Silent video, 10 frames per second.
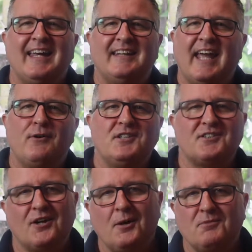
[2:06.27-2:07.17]
Now it's
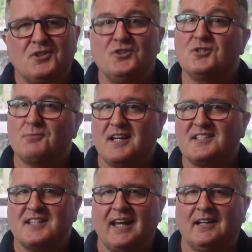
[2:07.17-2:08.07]
time to use my
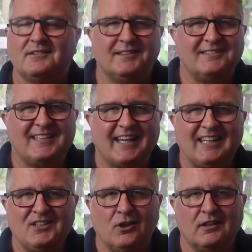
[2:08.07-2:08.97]
sound and
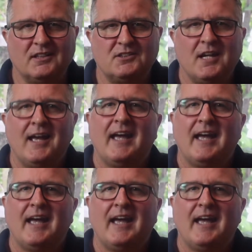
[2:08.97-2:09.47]
techie knowledge,